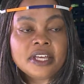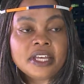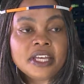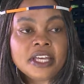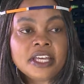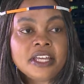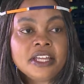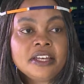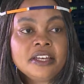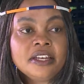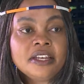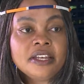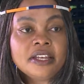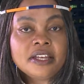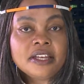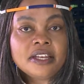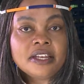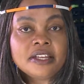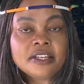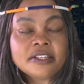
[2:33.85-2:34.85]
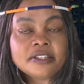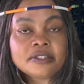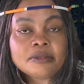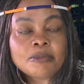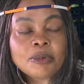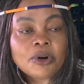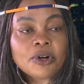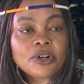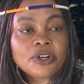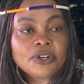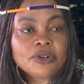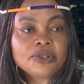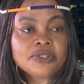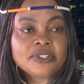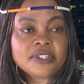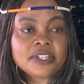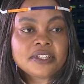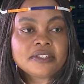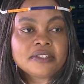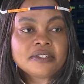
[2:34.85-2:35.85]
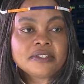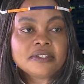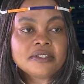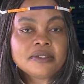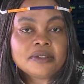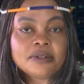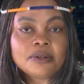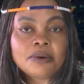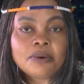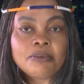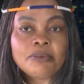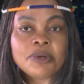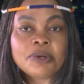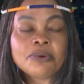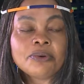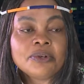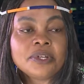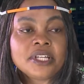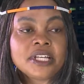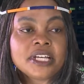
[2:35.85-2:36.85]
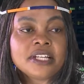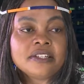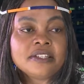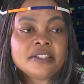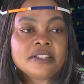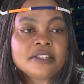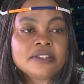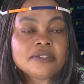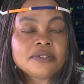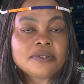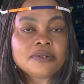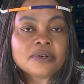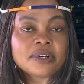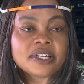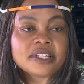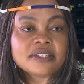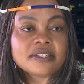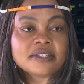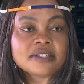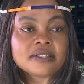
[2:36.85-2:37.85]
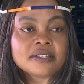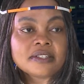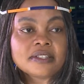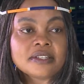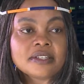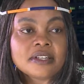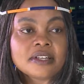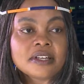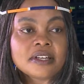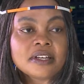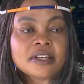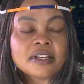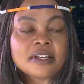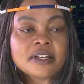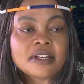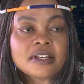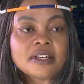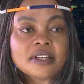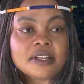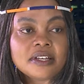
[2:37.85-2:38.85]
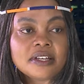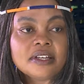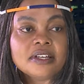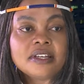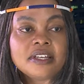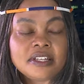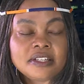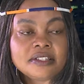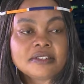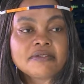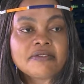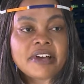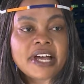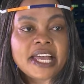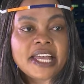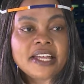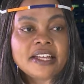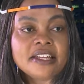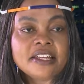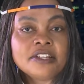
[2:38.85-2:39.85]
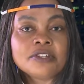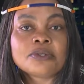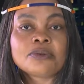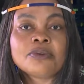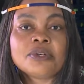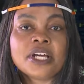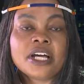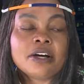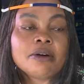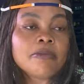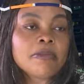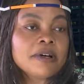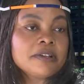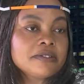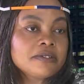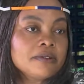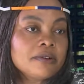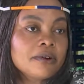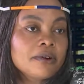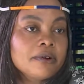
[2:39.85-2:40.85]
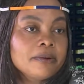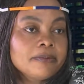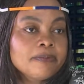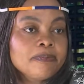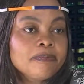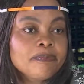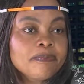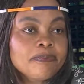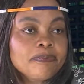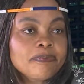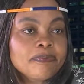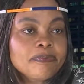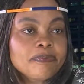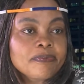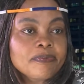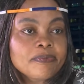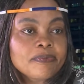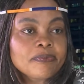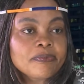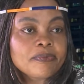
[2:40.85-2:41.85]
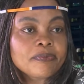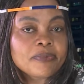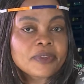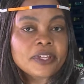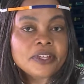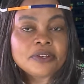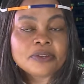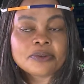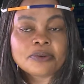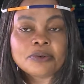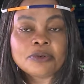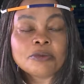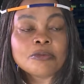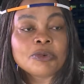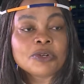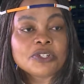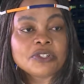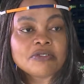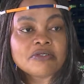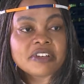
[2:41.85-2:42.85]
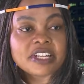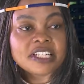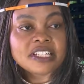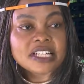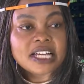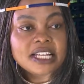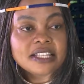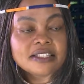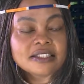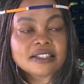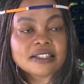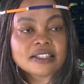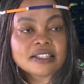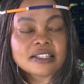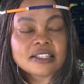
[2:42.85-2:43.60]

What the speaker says: In small doses, we could get this stress. It's fine. It could help us grow. It could motivate us.